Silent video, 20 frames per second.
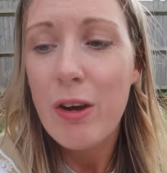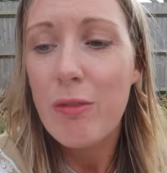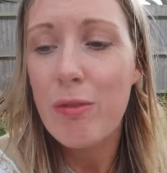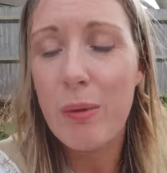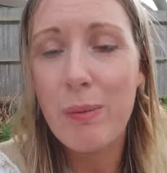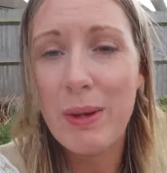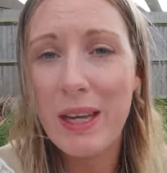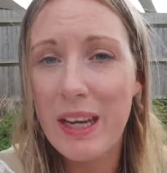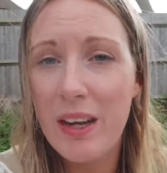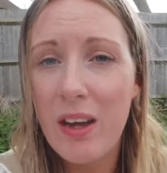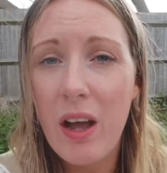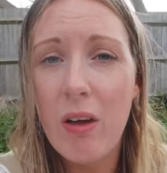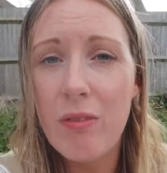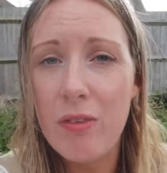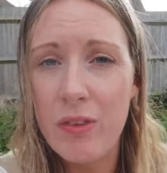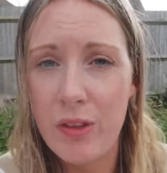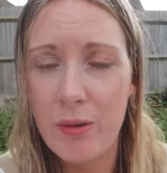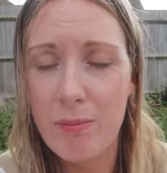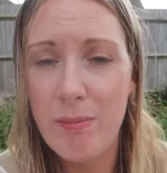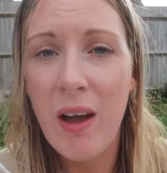Right, we're gonna
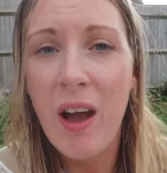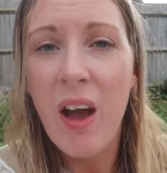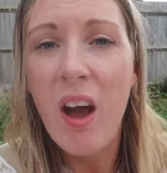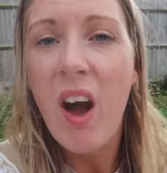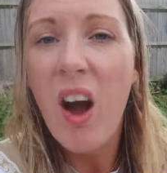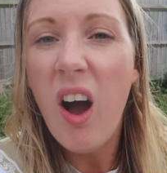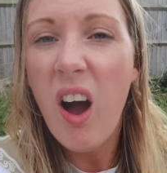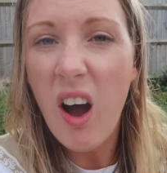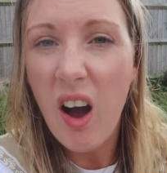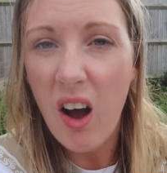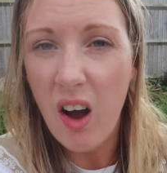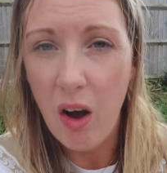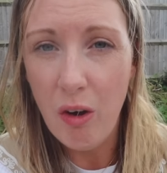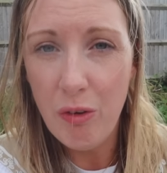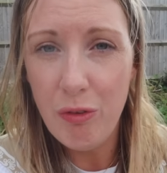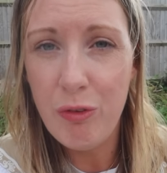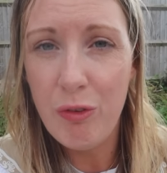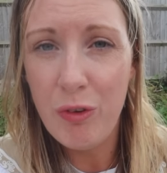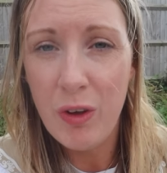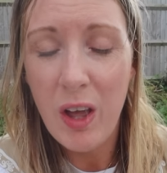cover them
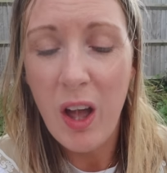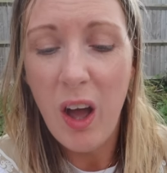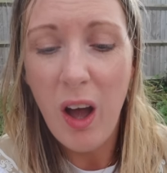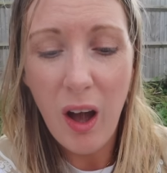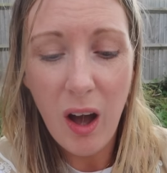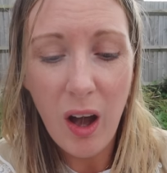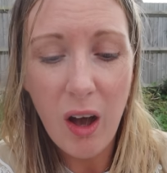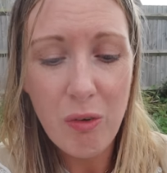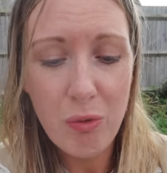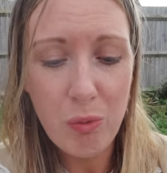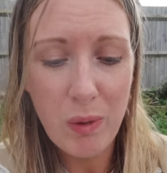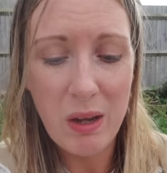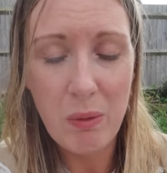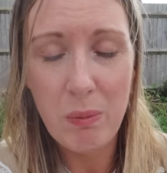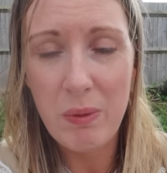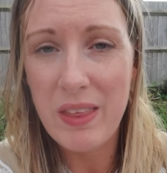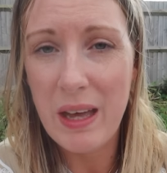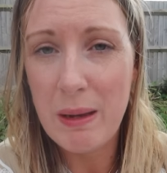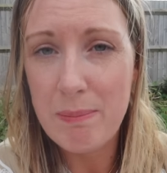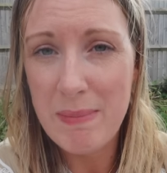halfway
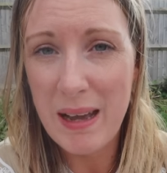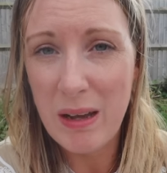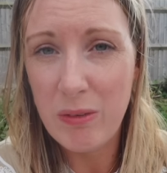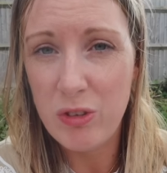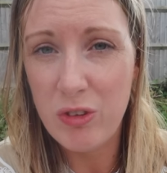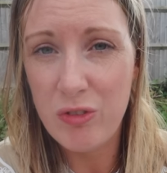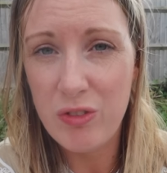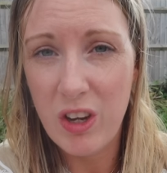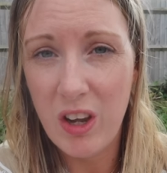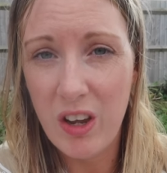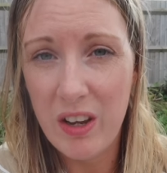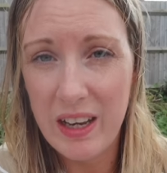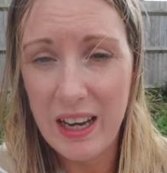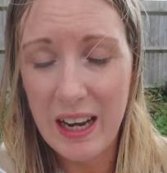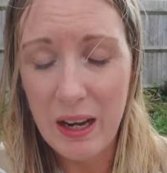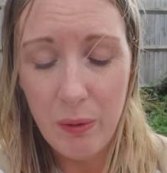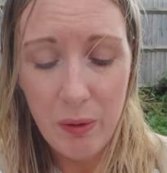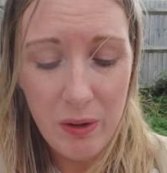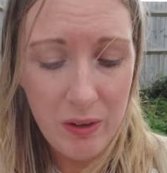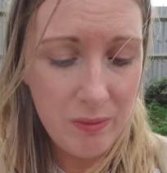with that mound of dirt
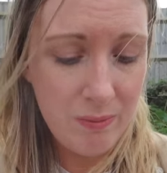now.